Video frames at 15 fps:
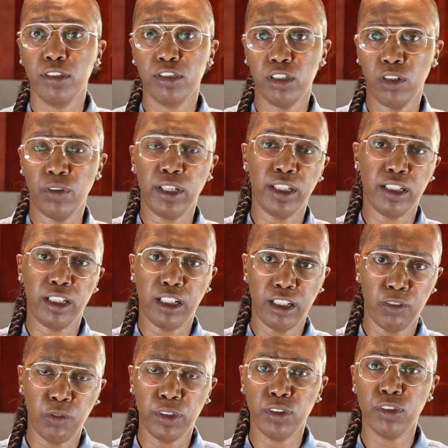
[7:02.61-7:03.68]
So
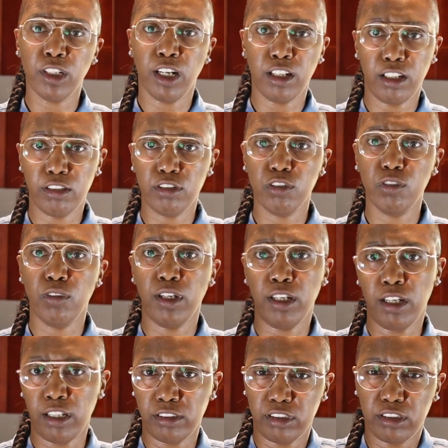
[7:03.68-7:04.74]
when you cut into
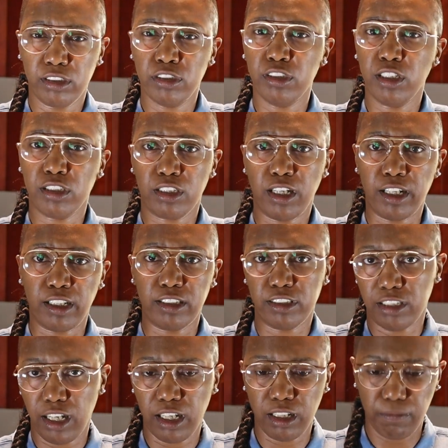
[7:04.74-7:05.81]
it, it's just like a
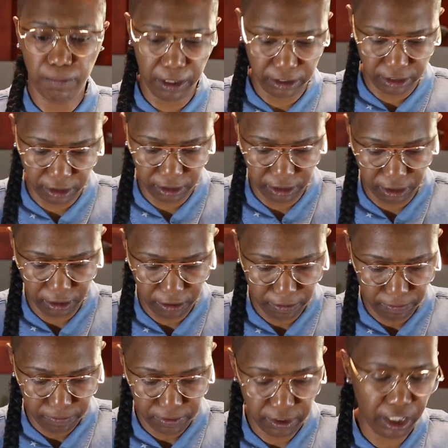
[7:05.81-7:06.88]
steak, basically.
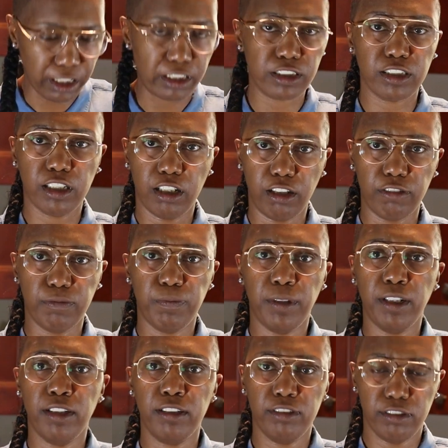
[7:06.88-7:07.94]
Not as tough,
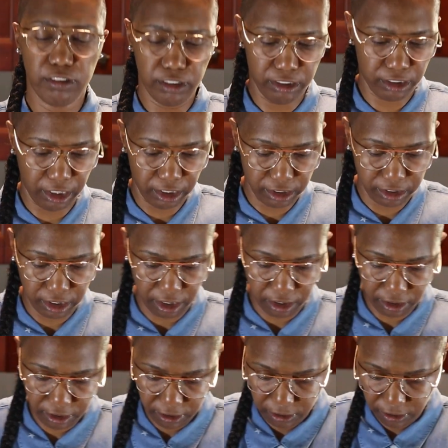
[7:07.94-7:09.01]
but just like a steak.